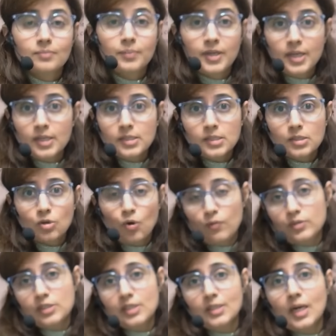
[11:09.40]
Because
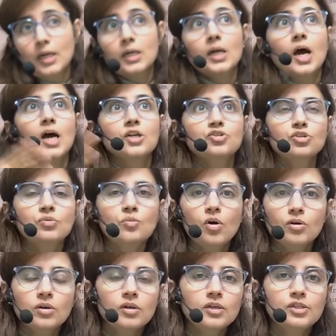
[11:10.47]
obviously that larger
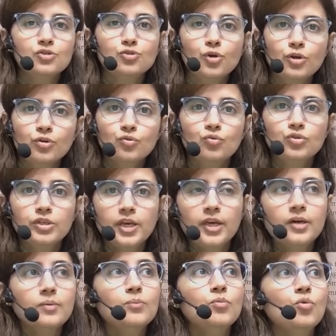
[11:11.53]
model is going to
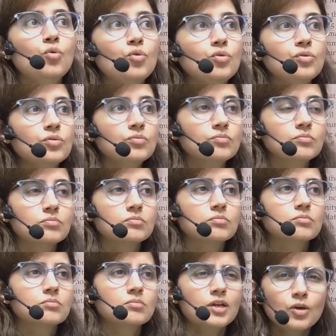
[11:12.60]
take more
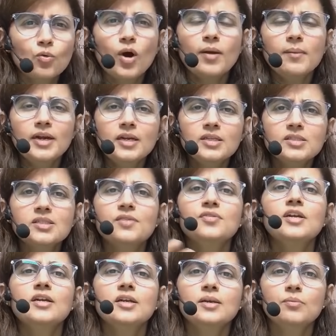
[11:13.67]
requirement, is
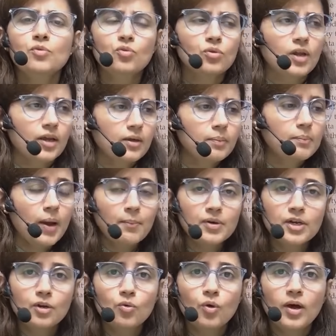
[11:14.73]
definitely more like
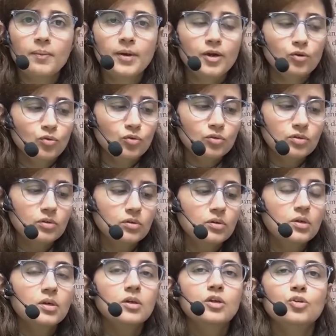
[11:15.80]
memory requirement, or the,
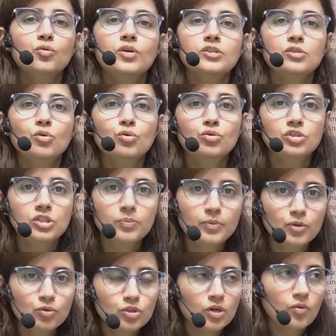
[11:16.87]
you can see the G
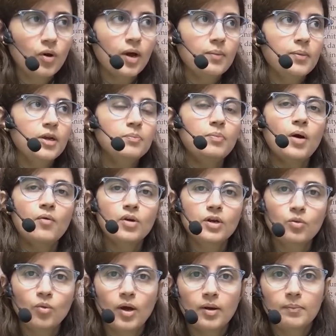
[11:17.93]
P Us requirement, power
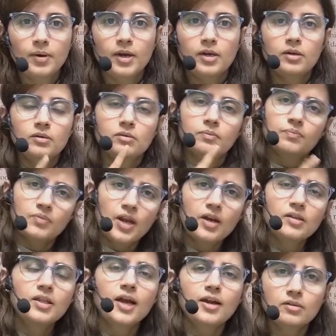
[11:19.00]
requirement,
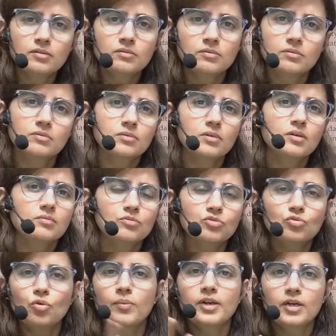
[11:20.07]
and that, you know,
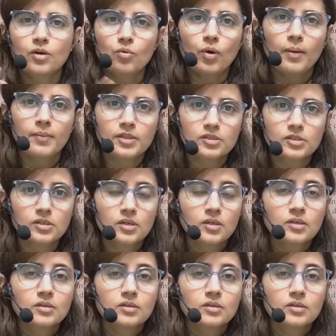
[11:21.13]
so many requirements.